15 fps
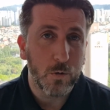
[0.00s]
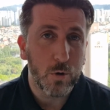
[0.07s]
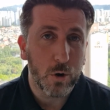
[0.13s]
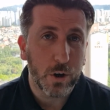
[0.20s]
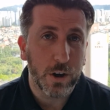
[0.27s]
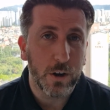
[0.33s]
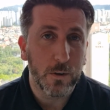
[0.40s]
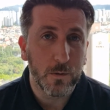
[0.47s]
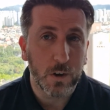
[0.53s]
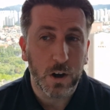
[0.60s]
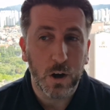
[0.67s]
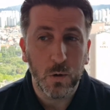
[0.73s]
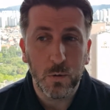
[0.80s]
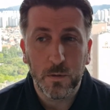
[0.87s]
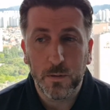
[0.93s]
rocket of a
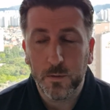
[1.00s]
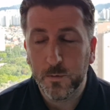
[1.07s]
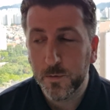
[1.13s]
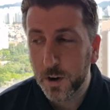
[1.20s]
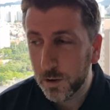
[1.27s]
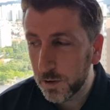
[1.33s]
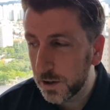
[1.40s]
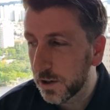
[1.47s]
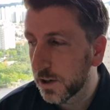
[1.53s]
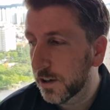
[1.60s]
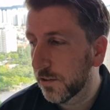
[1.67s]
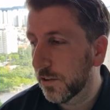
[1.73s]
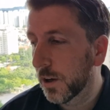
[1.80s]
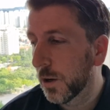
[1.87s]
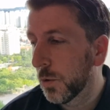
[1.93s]
goal. Very
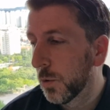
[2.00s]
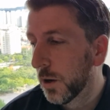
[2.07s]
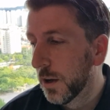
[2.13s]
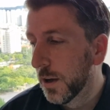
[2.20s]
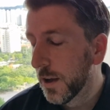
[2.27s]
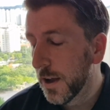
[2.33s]
nice goal.